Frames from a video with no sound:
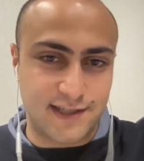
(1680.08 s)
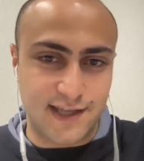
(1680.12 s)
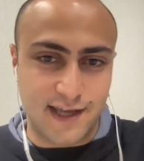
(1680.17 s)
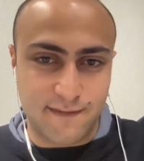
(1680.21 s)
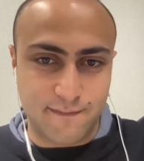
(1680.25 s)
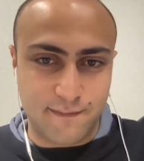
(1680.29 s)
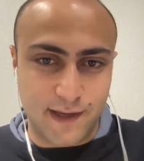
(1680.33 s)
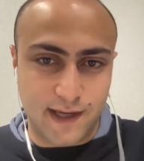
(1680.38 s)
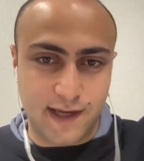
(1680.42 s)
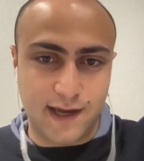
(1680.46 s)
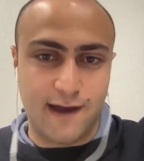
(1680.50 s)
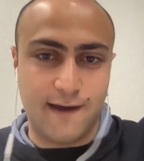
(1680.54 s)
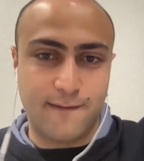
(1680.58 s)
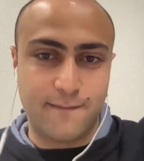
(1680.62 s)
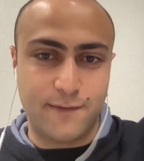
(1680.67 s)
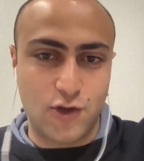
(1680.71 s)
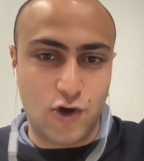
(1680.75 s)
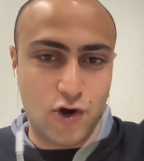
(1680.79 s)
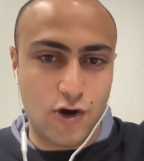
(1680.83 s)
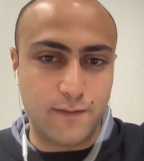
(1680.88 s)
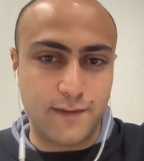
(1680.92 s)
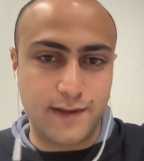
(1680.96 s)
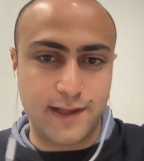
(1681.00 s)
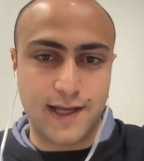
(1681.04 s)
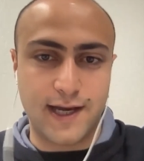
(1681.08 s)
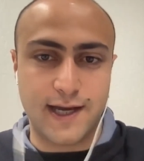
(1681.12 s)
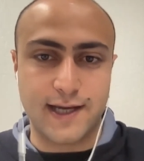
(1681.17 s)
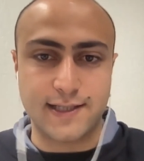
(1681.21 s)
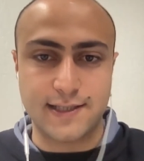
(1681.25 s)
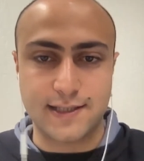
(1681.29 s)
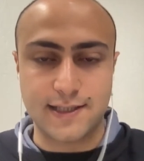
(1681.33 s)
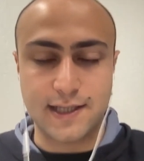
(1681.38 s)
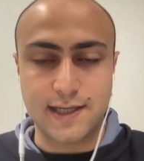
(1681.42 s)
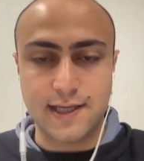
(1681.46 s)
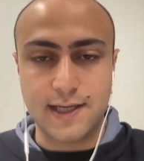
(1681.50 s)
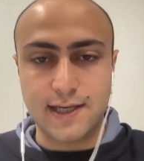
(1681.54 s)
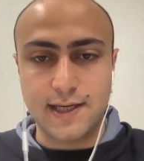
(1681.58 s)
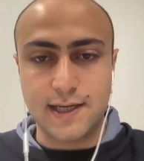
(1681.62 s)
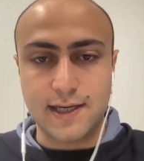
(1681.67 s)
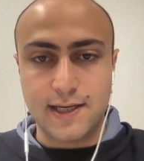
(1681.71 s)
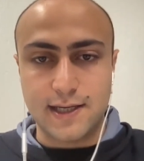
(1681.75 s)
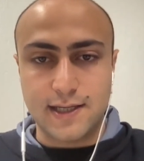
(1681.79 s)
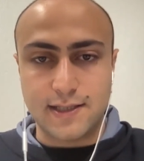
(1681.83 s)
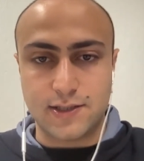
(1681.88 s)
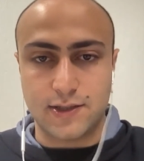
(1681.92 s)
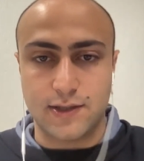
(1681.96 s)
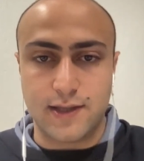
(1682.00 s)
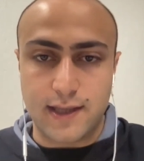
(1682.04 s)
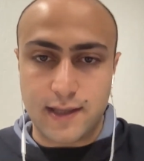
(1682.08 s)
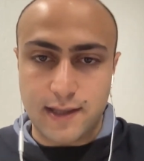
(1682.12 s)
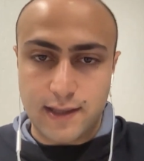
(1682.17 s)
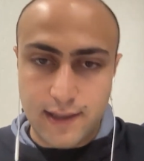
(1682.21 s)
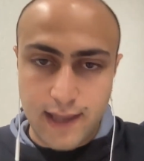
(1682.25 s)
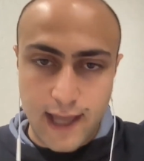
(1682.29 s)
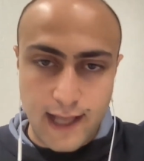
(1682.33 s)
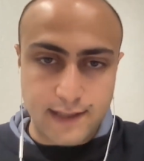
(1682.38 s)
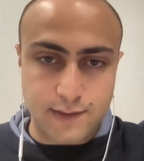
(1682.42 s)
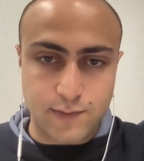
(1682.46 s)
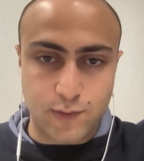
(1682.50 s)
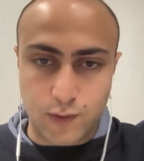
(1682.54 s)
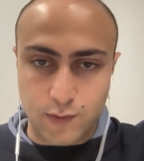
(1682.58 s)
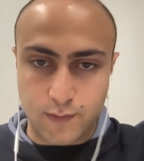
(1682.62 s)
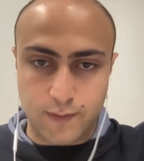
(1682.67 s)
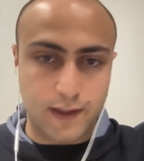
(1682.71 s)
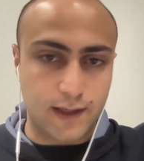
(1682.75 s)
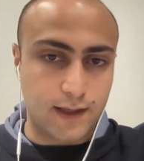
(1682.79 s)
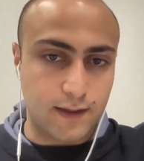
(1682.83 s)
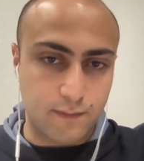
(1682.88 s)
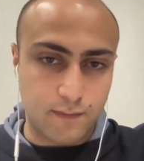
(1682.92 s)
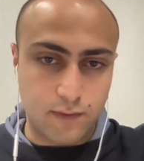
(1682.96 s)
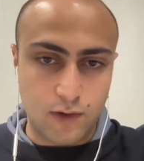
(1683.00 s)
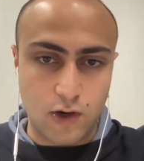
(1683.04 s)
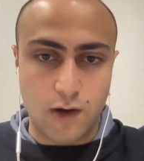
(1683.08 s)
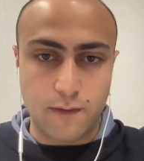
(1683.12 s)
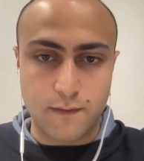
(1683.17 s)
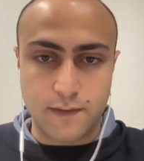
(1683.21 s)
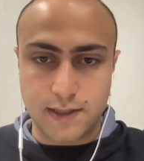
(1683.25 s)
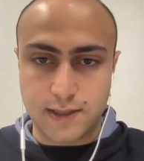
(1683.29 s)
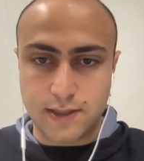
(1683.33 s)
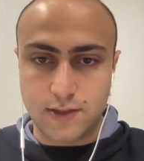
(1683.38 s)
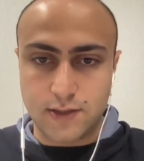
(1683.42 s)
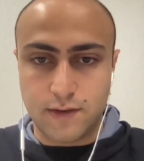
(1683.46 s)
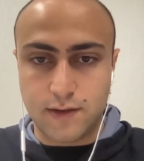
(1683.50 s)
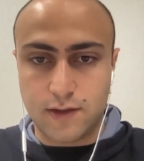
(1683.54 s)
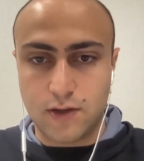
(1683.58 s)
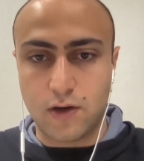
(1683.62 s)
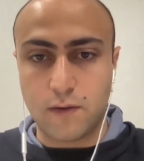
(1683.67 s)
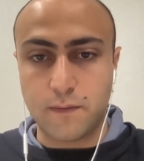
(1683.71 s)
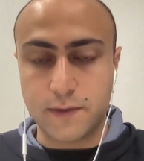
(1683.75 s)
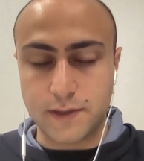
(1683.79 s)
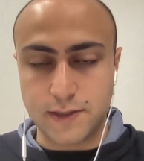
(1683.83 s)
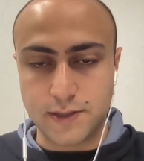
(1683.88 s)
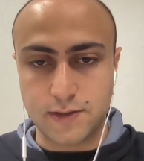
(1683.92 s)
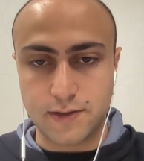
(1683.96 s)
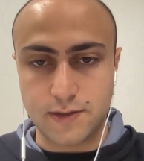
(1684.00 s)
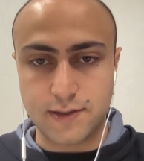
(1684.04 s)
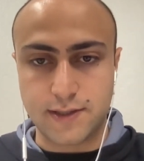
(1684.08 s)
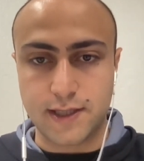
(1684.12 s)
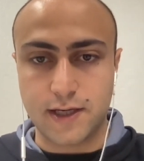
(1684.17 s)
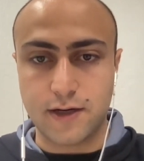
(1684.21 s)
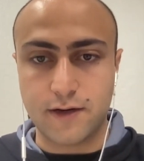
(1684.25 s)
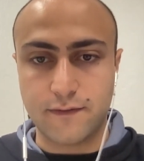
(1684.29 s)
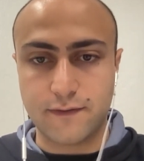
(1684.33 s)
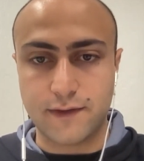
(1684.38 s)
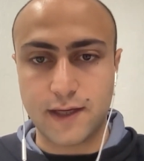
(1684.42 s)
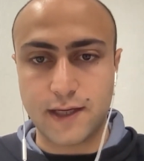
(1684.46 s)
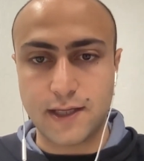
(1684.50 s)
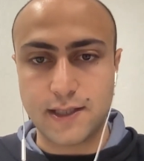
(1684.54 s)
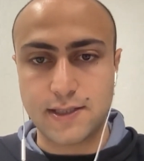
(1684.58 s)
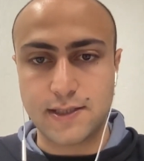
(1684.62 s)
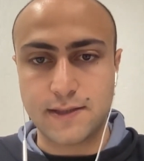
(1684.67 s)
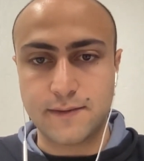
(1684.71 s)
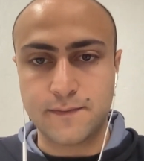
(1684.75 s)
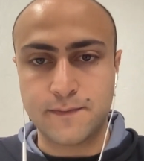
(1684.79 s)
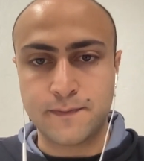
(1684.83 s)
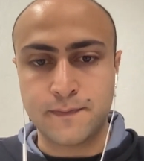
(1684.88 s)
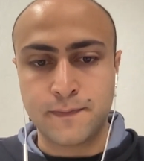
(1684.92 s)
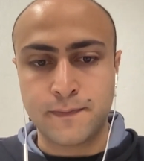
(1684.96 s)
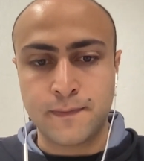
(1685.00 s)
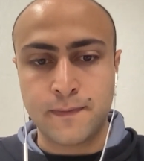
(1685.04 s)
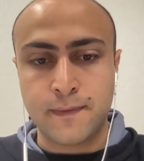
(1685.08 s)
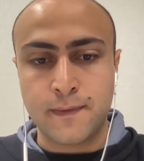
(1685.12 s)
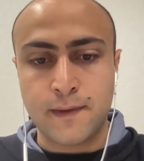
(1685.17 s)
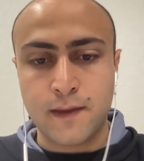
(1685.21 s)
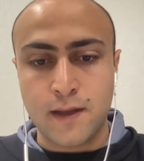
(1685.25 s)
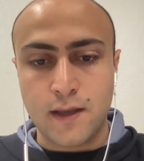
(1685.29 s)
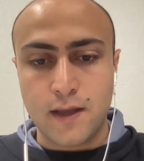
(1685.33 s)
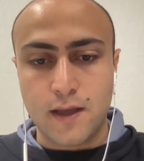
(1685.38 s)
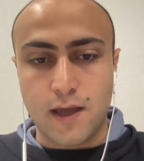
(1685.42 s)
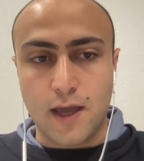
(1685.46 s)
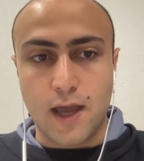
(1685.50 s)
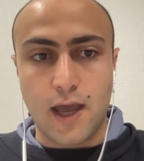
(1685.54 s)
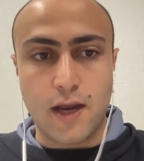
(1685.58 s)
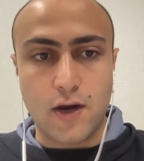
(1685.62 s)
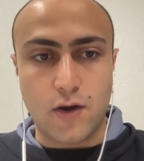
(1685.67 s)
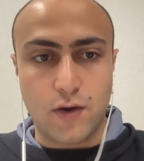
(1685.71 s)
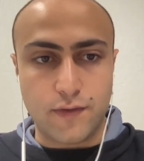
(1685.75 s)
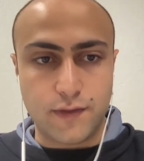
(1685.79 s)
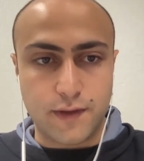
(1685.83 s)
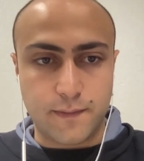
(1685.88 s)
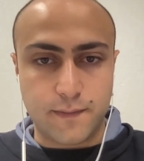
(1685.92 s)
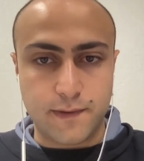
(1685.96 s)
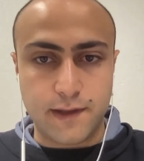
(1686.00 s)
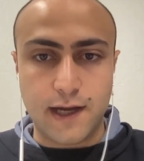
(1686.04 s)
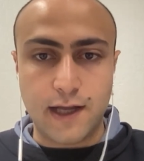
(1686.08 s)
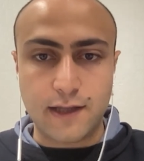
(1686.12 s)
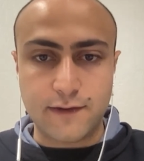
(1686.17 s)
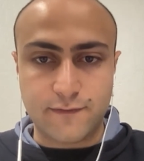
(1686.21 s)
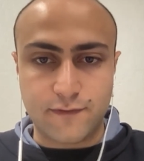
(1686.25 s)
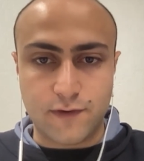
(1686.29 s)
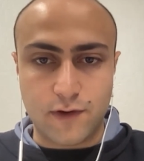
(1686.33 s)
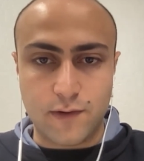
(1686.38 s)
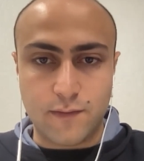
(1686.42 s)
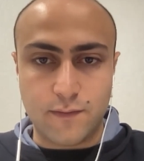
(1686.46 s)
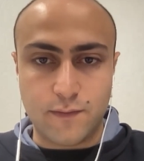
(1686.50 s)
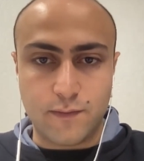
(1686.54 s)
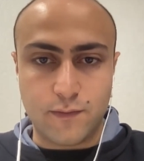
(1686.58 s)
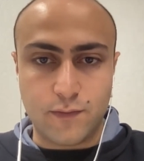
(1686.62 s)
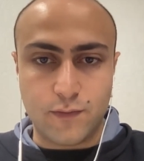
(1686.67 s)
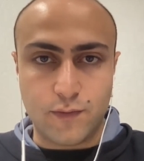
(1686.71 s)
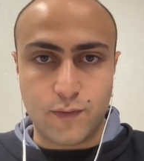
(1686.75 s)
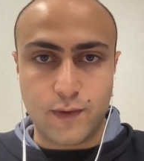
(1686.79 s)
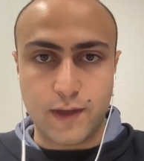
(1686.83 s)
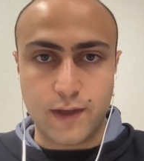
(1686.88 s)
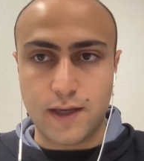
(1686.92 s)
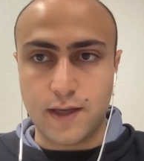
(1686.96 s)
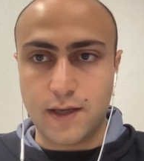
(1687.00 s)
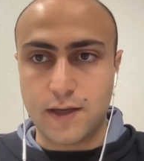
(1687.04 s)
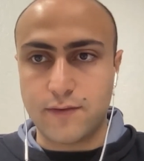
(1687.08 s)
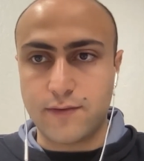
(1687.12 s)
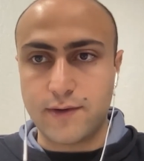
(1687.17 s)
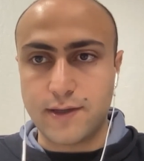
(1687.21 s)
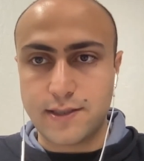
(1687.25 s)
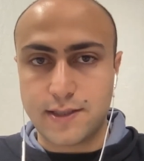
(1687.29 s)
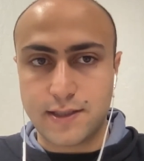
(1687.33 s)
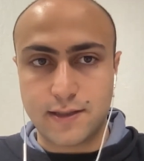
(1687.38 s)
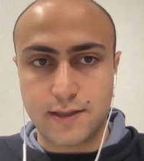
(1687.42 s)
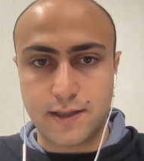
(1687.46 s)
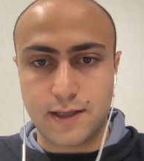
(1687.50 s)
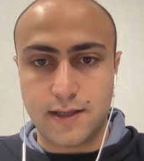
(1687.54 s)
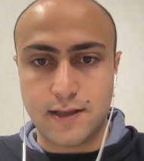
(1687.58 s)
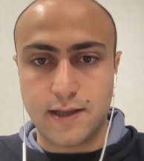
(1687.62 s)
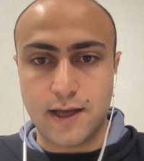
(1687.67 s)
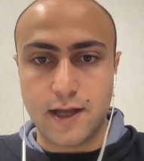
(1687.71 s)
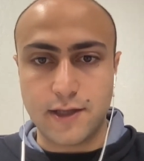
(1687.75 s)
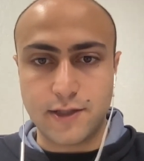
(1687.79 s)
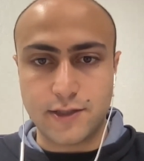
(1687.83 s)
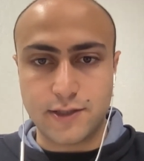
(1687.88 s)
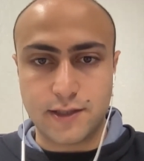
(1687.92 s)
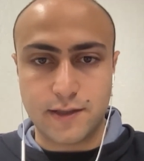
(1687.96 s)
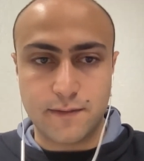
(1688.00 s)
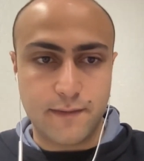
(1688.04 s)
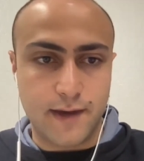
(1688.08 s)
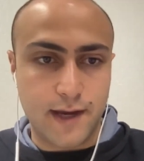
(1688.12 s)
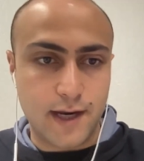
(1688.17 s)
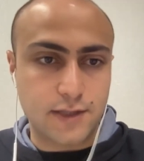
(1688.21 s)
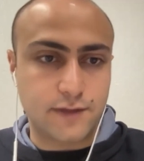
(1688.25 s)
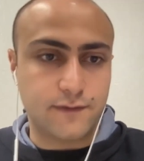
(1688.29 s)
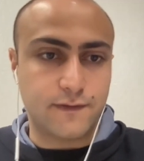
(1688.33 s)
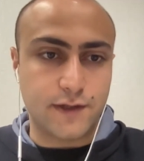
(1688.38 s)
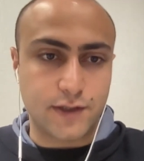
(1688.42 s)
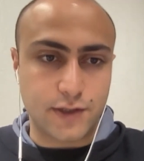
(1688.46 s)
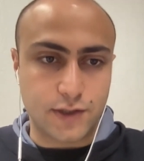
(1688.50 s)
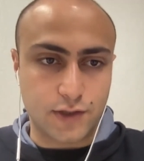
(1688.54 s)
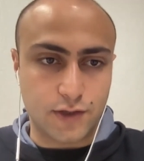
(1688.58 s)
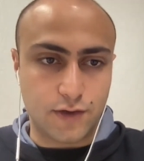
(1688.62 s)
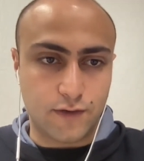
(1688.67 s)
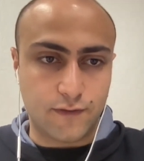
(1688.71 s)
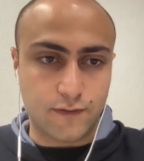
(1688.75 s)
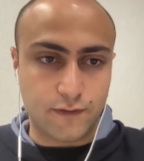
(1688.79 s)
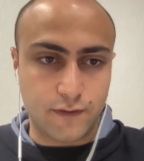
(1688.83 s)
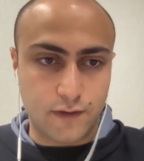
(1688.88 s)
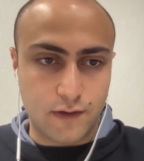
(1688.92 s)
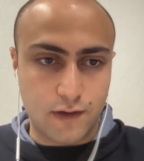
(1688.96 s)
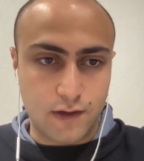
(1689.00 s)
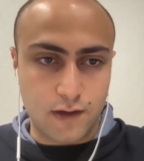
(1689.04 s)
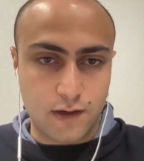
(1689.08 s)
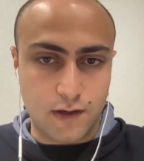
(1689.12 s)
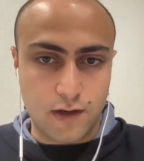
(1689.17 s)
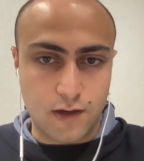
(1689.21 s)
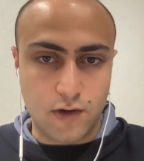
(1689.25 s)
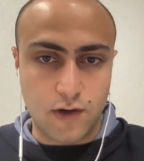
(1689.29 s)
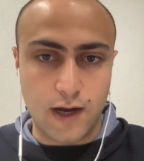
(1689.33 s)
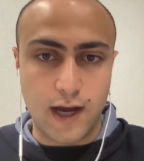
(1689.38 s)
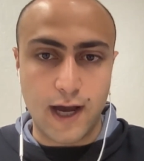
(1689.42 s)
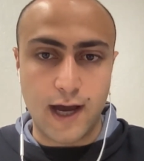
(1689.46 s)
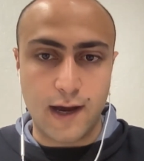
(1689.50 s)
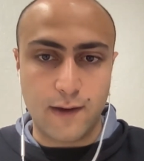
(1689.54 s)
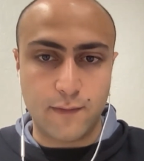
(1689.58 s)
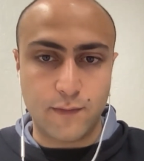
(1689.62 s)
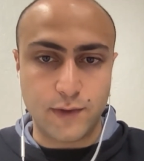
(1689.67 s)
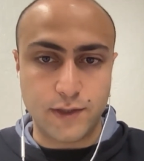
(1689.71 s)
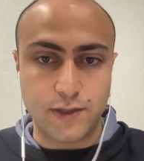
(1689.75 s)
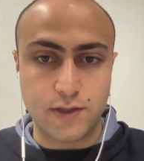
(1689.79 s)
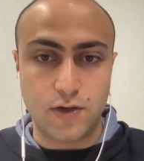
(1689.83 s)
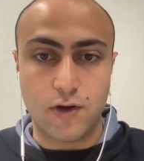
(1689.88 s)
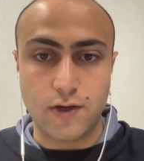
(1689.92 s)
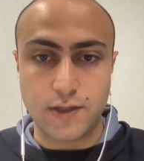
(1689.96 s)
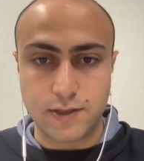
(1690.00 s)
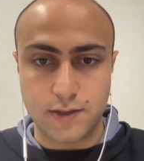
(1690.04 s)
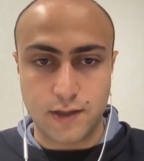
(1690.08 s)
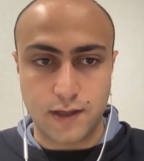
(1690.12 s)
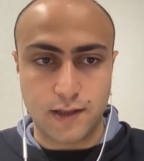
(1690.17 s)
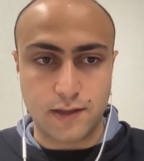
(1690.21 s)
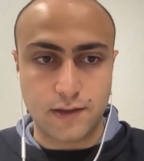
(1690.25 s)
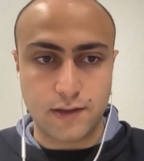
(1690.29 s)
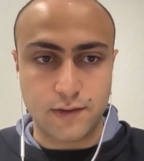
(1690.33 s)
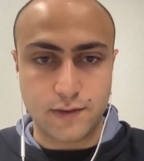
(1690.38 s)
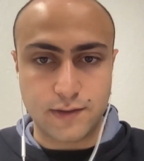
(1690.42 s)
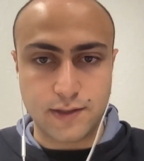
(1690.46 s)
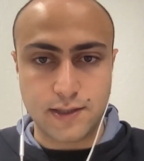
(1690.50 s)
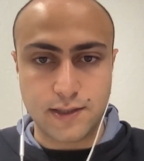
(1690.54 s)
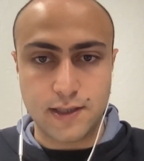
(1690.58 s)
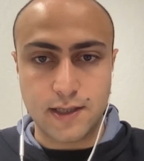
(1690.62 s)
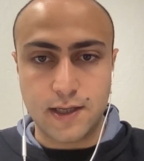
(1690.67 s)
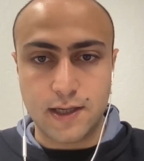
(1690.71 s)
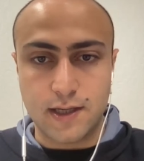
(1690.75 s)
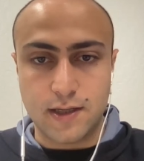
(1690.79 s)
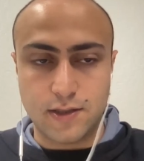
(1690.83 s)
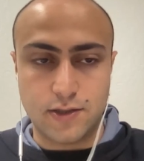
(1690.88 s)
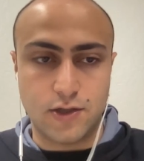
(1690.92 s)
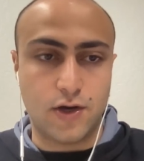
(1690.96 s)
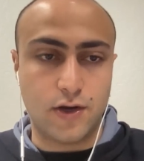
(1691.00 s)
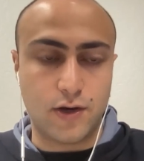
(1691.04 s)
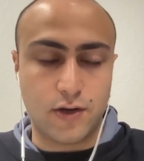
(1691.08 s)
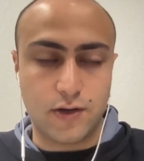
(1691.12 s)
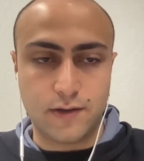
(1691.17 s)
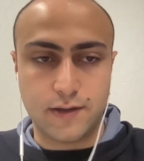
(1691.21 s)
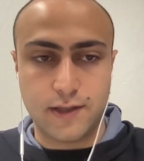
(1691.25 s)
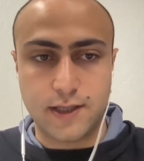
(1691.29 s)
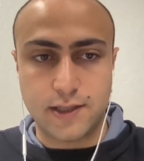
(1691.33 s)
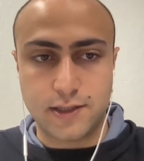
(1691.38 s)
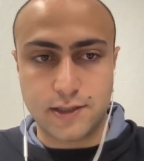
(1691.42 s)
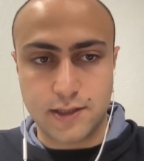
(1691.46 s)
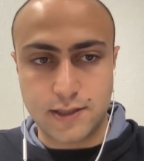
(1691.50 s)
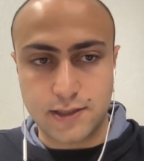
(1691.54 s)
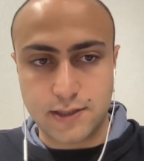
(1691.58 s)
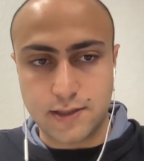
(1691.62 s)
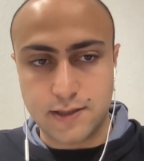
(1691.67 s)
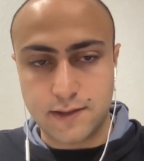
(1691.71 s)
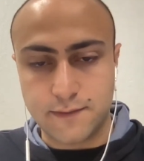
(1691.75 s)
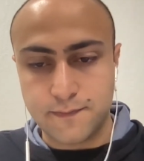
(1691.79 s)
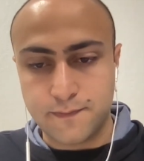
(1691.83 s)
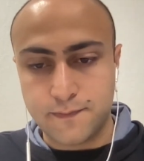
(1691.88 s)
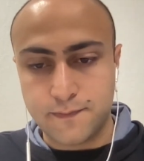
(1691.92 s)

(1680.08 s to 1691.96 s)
they become normalized. So that's what we promise on the open source side of things. And on the platform, we recently launched the managed version of our hub, which also includes not only just